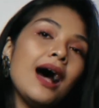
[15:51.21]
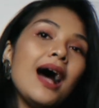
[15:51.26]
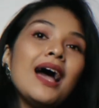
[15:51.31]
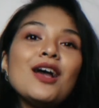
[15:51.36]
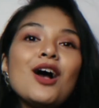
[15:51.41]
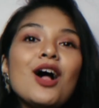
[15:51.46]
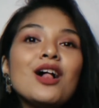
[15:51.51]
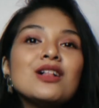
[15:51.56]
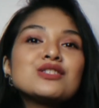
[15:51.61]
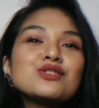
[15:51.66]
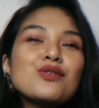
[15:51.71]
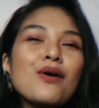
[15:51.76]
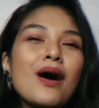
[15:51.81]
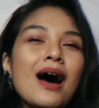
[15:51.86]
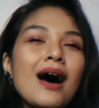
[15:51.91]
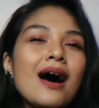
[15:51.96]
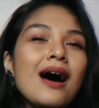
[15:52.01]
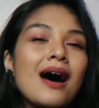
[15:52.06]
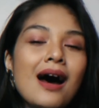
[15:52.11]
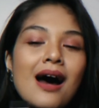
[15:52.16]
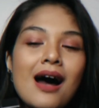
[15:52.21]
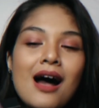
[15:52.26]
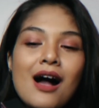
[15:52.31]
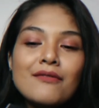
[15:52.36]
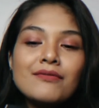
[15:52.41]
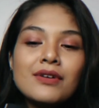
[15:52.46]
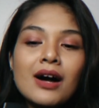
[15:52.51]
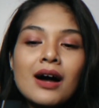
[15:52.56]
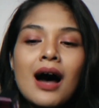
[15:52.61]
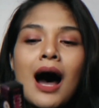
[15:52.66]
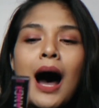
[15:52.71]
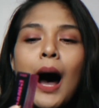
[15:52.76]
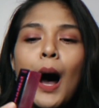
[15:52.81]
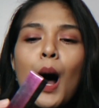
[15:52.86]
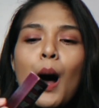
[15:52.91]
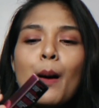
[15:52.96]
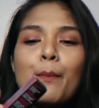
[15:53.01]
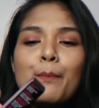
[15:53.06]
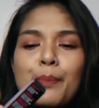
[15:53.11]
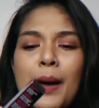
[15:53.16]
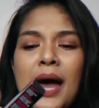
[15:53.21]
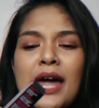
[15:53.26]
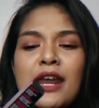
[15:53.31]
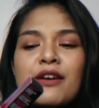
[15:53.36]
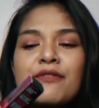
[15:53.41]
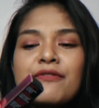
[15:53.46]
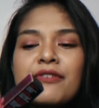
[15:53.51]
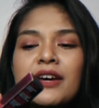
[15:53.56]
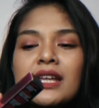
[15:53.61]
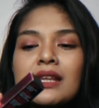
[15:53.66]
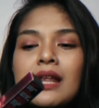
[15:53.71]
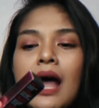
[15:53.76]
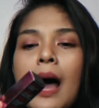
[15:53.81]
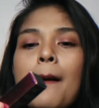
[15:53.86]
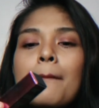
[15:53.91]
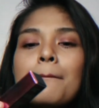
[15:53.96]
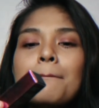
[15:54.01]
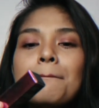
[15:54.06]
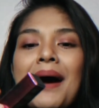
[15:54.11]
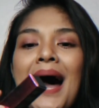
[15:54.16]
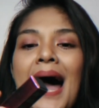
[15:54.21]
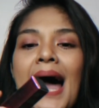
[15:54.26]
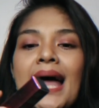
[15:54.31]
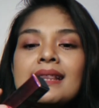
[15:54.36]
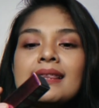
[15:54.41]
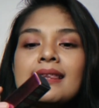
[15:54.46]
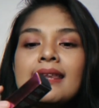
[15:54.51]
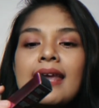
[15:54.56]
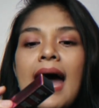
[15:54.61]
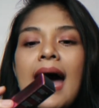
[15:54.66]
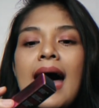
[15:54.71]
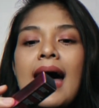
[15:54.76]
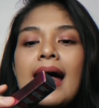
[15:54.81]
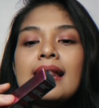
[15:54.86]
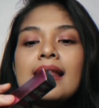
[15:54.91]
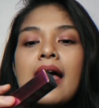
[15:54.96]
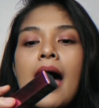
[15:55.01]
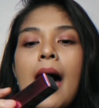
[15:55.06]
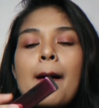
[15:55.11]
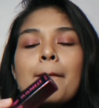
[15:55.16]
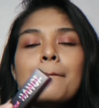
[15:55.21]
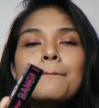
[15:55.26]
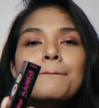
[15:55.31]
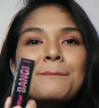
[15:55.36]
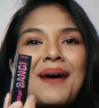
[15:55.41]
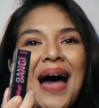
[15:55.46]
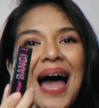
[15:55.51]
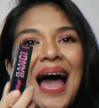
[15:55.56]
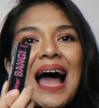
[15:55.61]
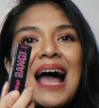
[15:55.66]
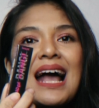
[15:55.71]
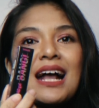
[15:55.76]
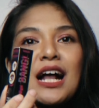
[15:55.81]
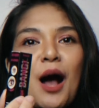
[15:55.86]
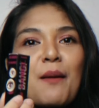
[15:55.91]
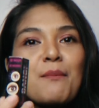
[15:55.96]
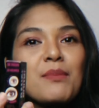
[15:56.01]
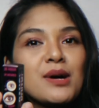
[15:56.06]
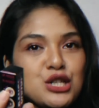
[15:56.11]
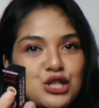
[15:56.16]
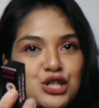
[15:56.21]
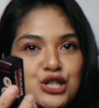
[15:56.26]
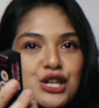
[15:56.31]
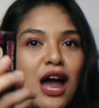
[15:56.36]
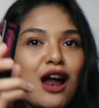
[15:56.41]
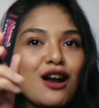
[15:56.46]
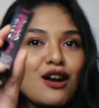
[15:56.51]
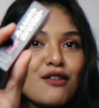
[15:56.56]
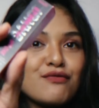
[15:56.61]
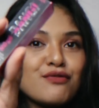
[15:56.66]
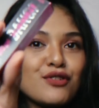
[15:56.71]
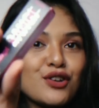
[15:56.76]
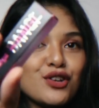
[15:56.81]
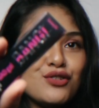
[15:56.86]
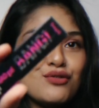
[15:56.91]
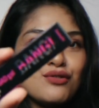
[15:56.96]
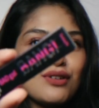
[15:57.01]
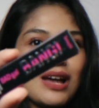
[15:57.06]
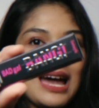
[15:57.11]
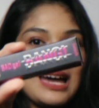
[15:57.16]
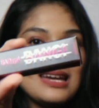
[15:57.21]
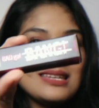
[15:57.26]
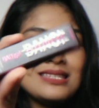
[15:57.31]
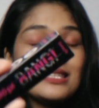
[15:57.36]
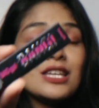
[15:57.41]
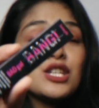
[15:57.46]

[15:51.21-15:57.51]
I also have a Benefit Bad Gal Bang mascara for you guys.